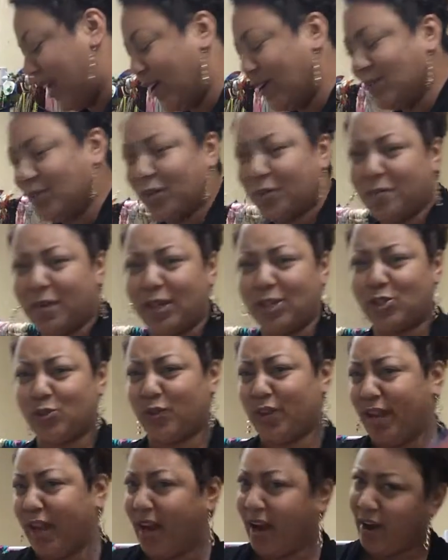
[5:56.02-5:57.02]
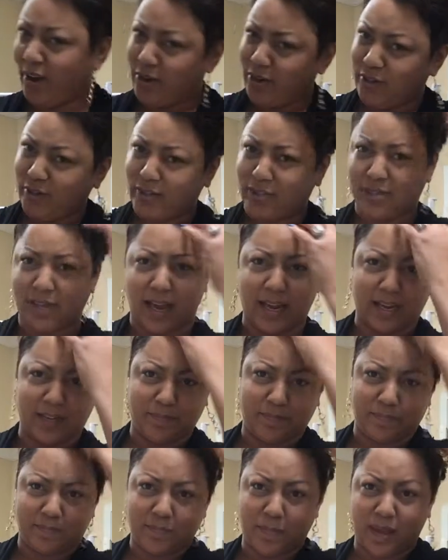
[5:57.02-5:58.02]
it goes with my short hair. You know, I
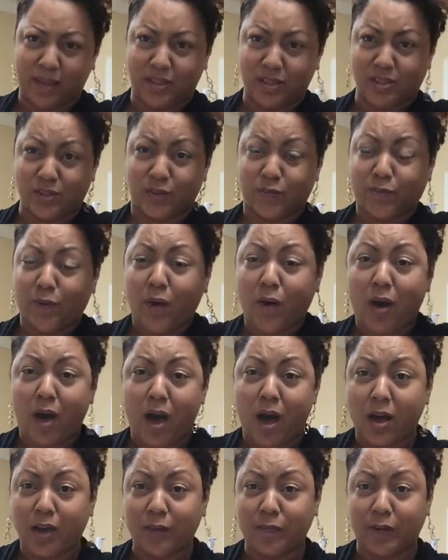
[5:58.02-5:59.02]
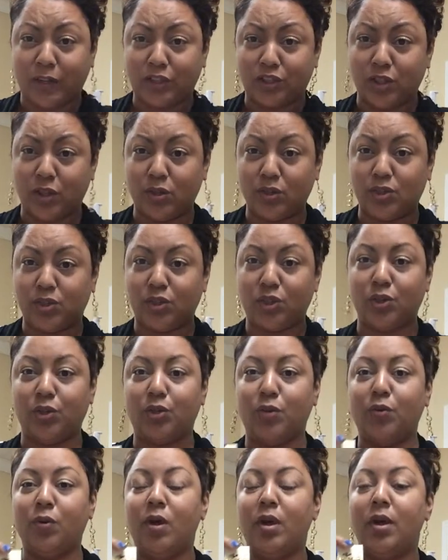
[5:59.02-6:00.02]
could make this a faux hawk if I chose
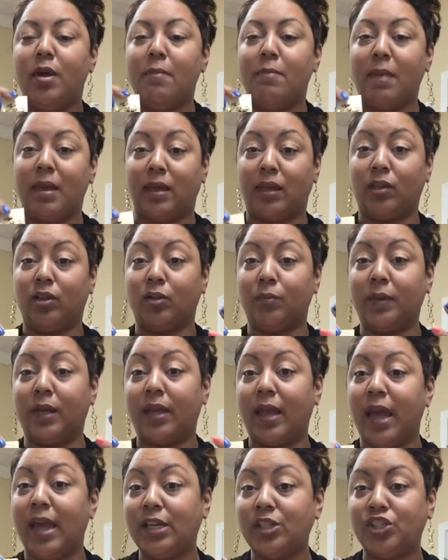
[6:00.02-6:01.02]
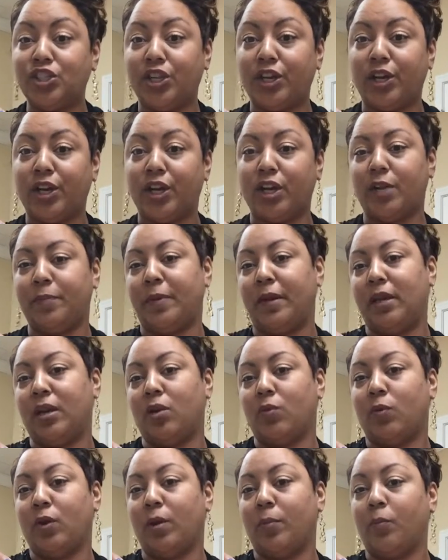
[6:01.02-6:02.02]
to, make it a little bit edgier depending
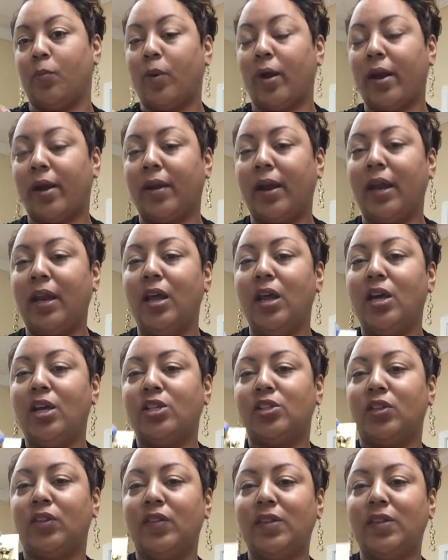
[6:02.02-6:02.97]
on what I'm wearing. So